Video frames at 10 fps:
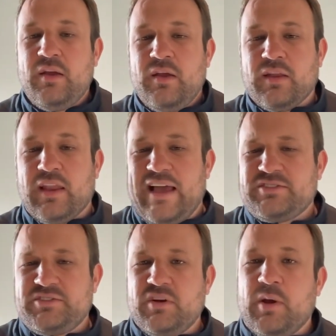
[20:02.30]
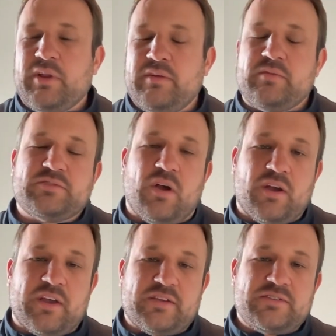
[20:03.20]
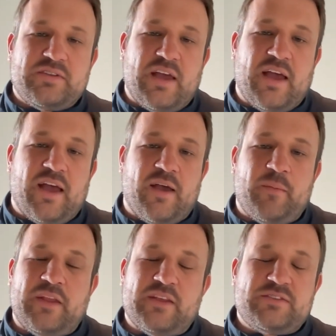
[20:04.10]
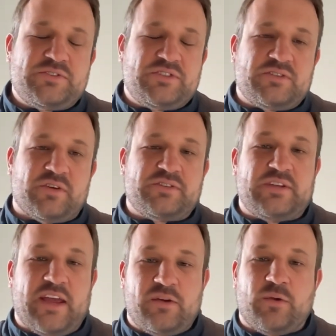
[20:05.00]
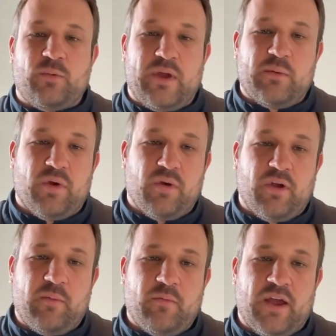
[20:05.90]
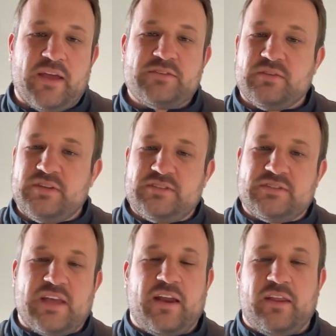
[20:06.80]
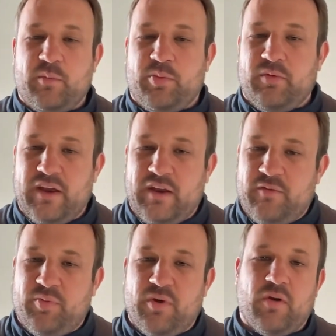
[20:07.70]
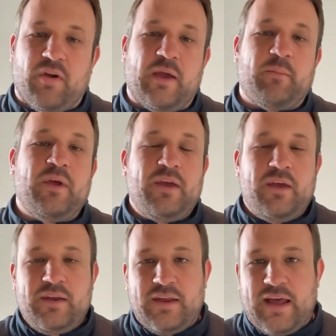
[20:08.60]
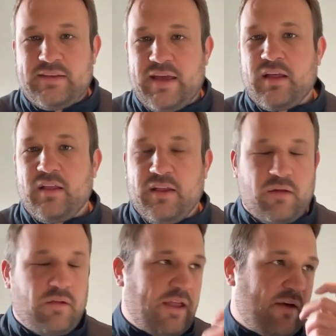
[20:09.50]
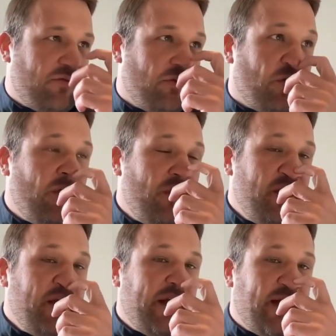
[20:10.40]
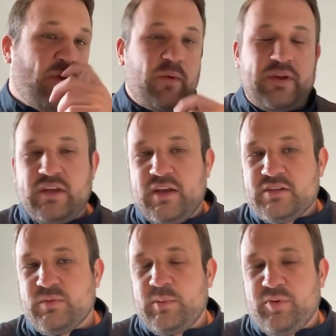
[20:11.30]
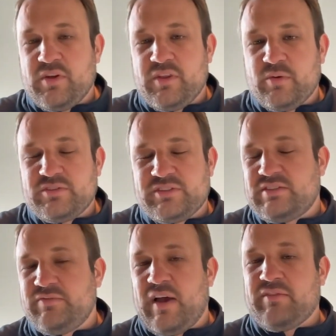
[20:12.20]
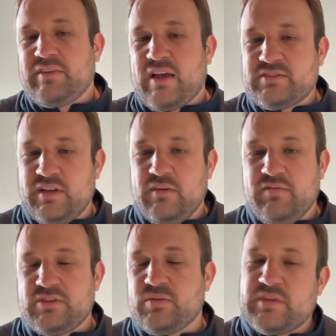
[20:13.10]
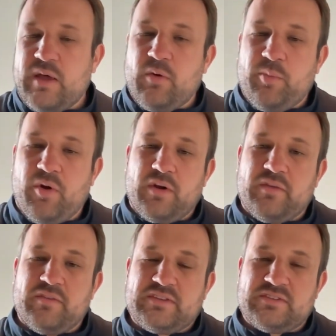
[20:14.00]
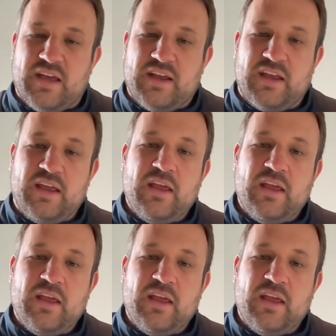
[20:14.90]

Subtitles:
last year, I believe it was August. And this was just our standard weight program, right? So this is kind of the preventative program, not that clinical level. And what we did is there were 65,000 individuals that were a part of this study.